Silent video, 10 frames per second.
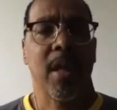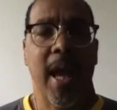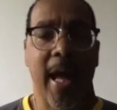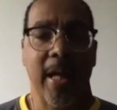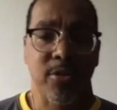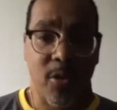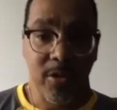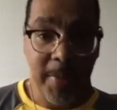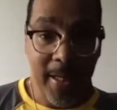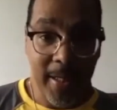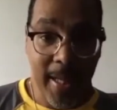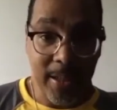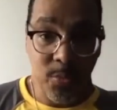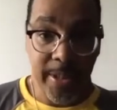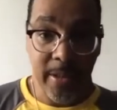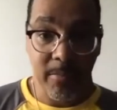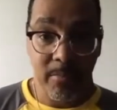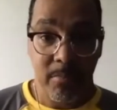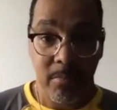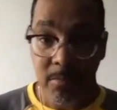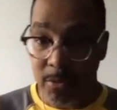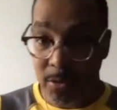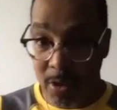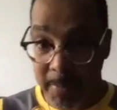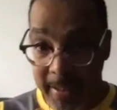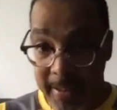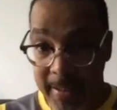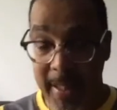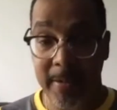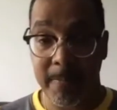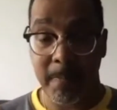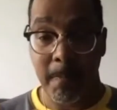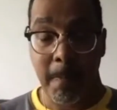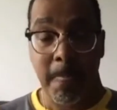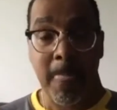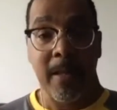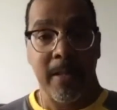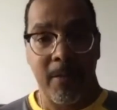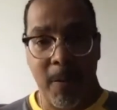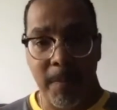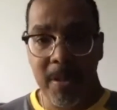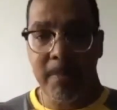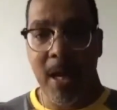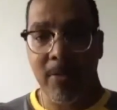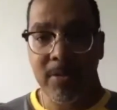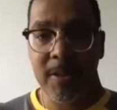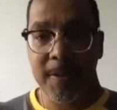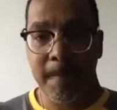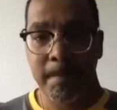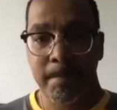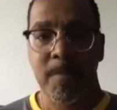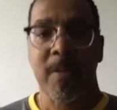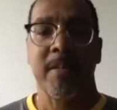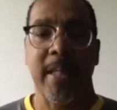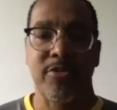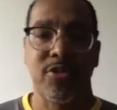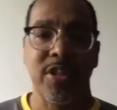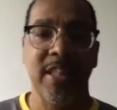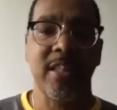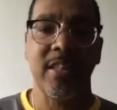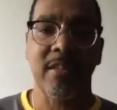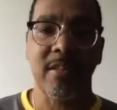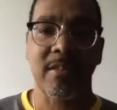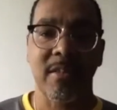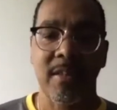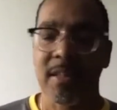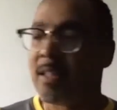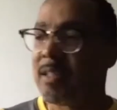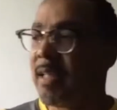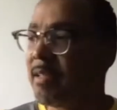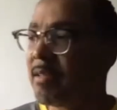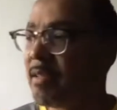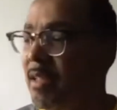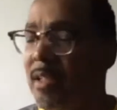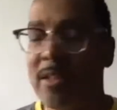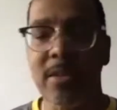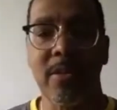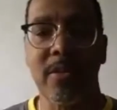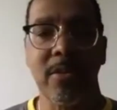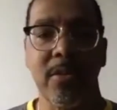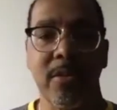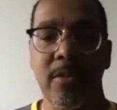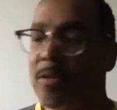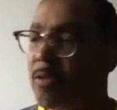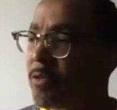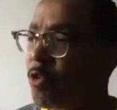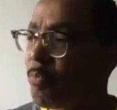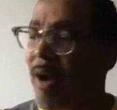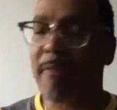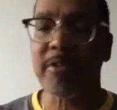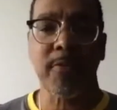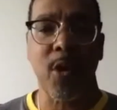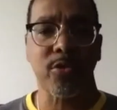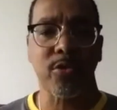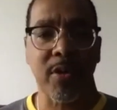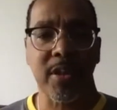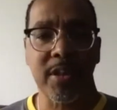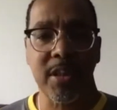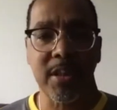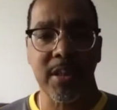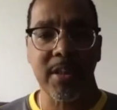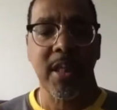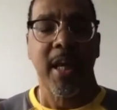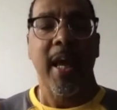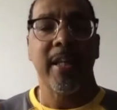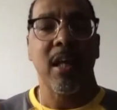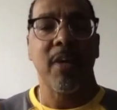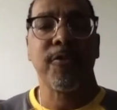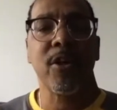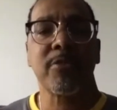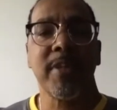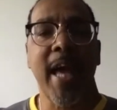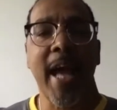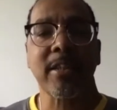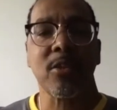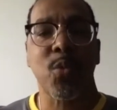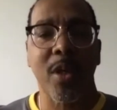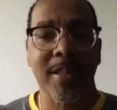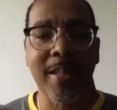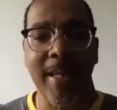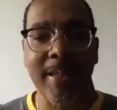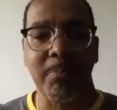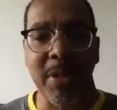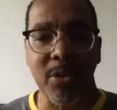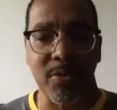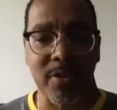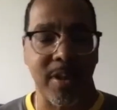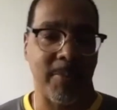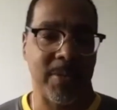I talked about it last week. Talk about it again. They're up in the mountain. They see Jesus. They see two prophets of old talking to Jesus, and their first reaction was, let's build something.